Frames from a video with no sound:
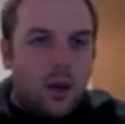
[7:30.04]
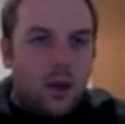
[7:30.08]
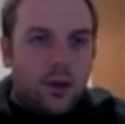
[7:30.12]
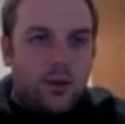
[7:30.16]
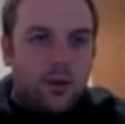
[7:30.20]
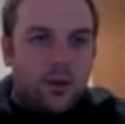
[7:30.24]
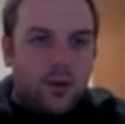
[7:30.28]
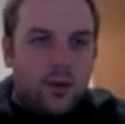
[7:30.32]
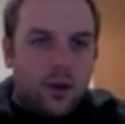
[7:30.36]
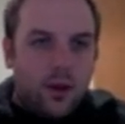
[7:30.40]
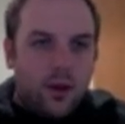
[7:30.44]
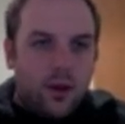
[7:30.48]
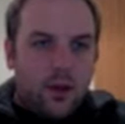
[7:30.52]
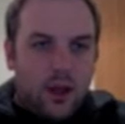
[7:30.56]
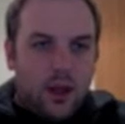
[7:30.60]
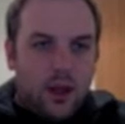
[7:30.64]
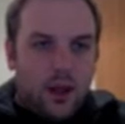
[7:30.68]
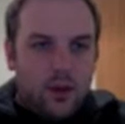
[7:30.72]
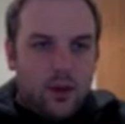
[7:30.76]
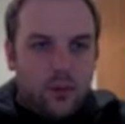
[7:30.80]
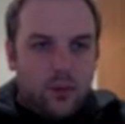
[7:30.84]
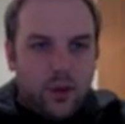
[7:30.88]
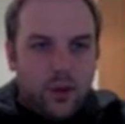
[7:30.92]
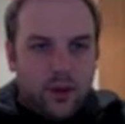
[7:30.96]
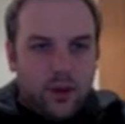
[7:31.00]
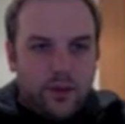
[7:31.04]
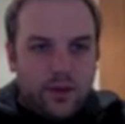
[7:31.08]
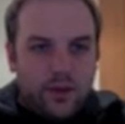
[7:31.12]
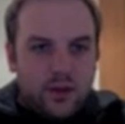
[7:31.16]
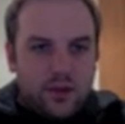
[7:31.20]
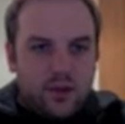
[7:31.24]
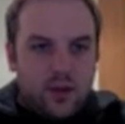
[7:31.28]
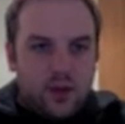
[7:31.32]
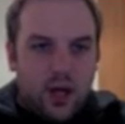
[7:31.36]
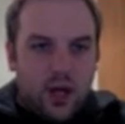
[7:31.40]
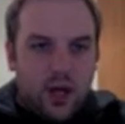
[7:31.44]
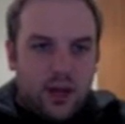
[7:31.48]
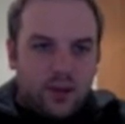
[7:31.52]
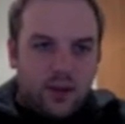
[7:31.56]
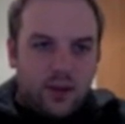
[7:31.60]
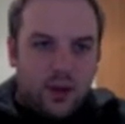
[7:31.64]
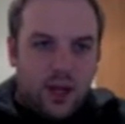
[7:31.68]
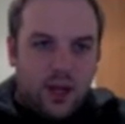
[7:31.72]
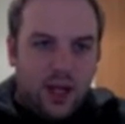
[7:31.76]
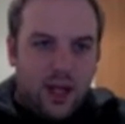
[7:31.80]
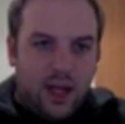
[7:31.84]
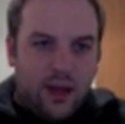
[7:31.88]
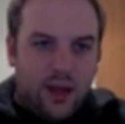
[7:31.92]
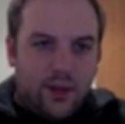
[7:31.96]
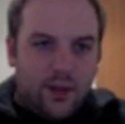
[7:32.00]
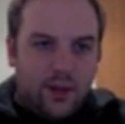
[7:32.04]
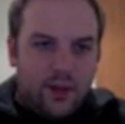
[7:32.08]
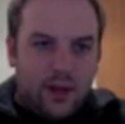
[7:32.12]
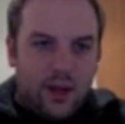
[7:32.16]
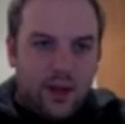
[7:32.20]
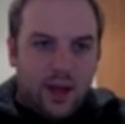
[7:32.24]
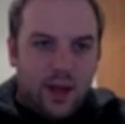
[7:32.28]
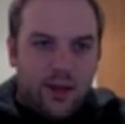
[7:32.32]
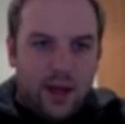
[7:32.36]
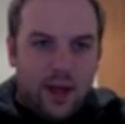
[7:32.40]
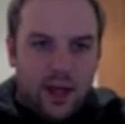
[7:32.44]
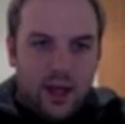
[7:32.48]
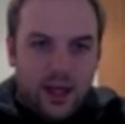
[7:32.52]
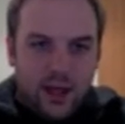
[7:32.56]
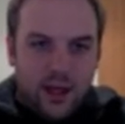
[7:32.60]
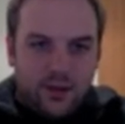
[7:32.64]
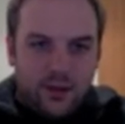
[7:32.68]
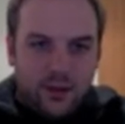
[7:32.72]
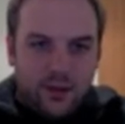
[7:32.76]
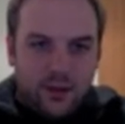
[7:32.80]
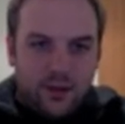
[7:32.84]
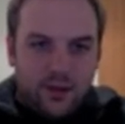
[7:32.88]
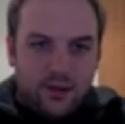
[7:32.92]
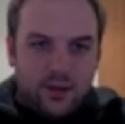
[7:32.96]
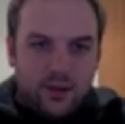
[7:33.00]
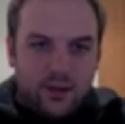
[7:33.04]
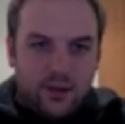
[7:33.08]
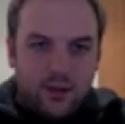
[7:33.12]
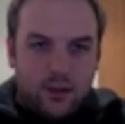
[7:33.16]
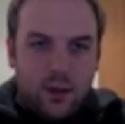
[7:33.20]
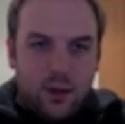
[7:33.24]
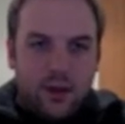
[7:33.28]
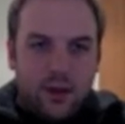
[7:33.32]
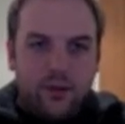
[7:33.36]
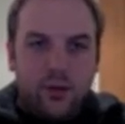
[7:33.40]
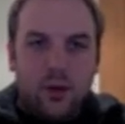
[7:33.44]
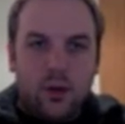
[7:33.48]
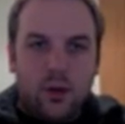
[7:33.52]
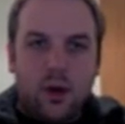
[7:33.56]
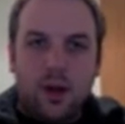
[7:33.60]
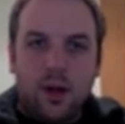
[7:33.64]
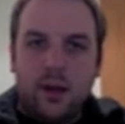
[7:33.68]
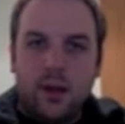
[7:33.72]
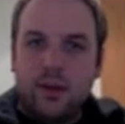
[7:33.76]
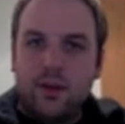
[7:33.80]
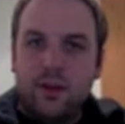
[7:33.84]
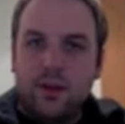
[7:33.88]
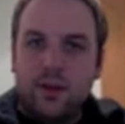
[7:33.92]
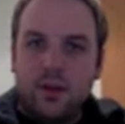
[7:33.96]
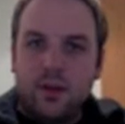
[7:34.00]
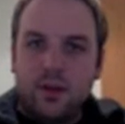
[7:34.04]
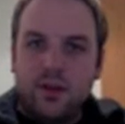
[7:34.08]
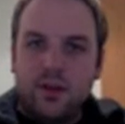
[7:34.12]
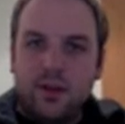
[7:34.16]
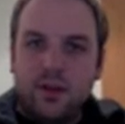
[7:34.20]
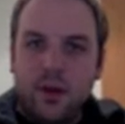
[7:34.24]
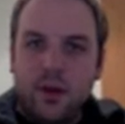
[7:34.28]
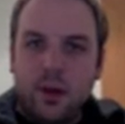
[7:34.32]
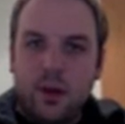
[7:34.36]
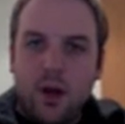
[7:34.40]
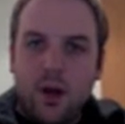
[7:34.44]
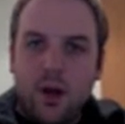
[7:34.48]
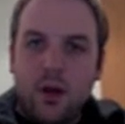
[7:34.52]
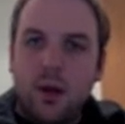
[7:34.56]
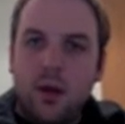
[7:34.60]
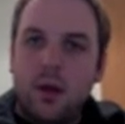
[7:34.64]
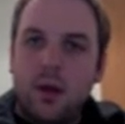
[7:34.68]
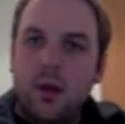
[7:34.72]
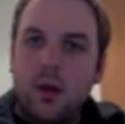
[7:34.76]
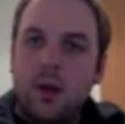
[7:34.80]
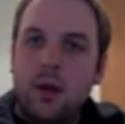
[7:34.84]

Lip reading: So the input of this track is going to have another EXS24 on it. It's going to be stereo.